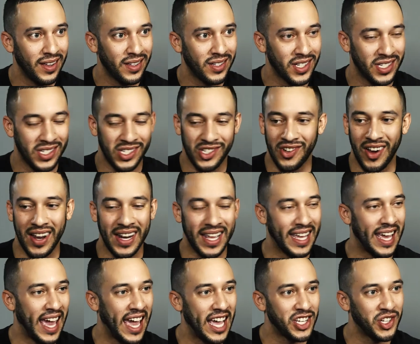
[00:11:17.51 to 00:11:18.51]
Just straight
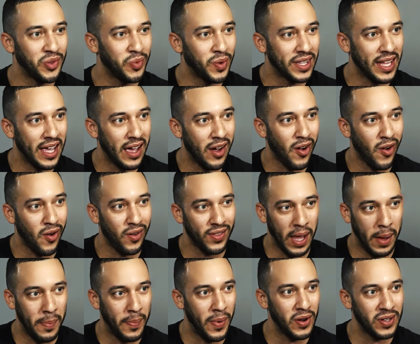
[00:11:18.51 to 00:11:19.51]
engaging with that
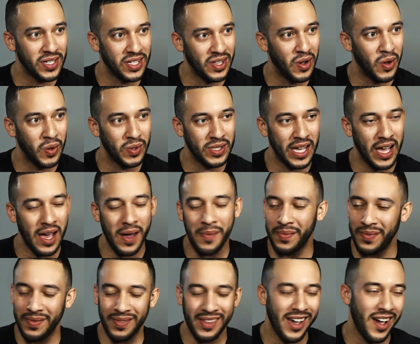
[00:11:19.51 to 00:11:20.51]
that person the whole time.
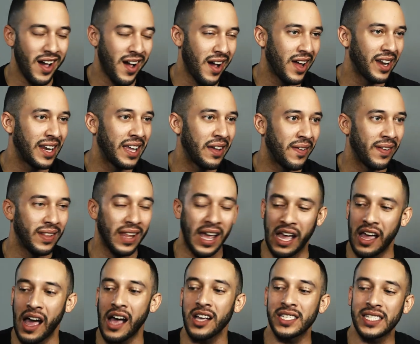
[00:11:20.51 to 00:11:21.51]
Nah, I leave
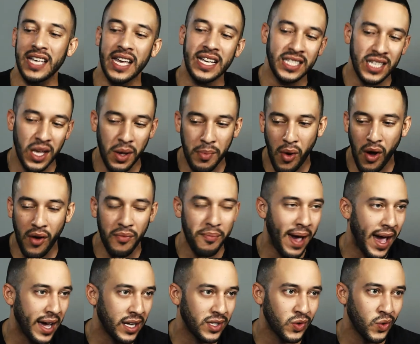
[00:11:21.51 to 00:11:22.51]
like I'll say something off
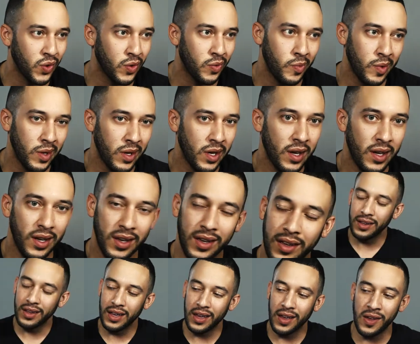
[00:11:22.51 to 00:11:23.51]
back to him.
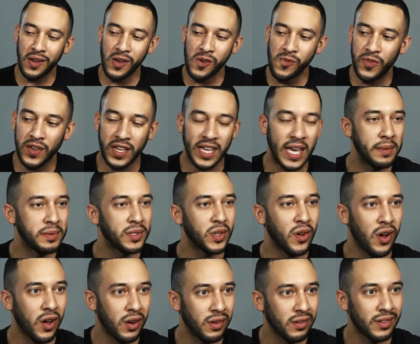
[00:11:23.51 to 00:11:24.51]
If he keeps
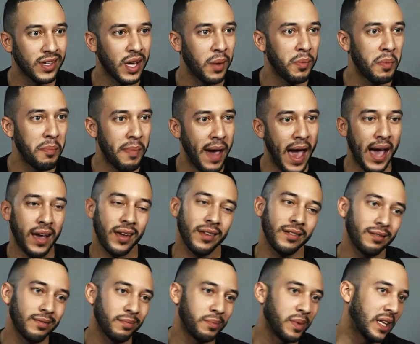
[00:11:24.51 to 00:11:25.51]
on coming back,
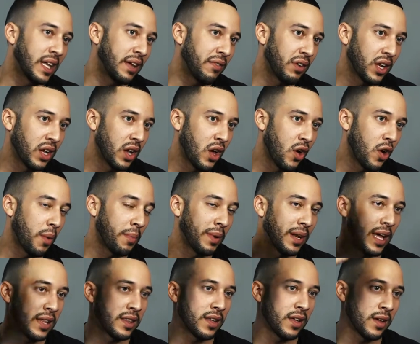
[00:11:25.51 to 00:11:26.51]
I'm gonna leave it alone. I'm gonna
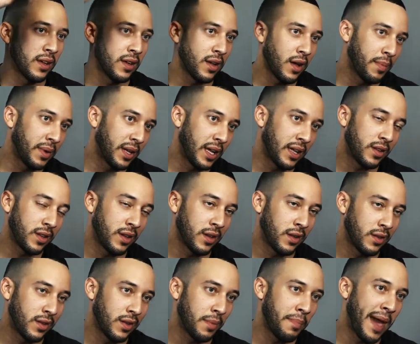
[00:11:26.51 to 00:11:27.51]
let the I'm gonna let
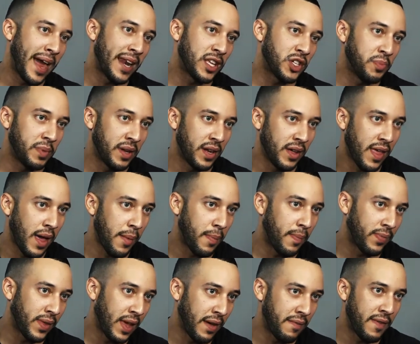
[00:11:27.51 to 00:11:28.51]
the, the management of
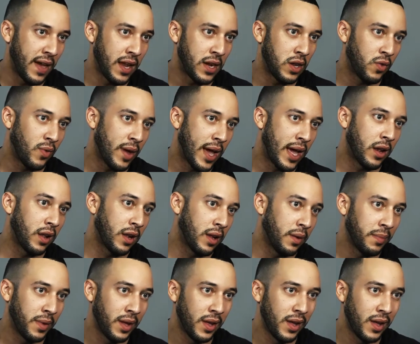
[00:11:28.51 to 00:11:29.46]
that, that venue handle him.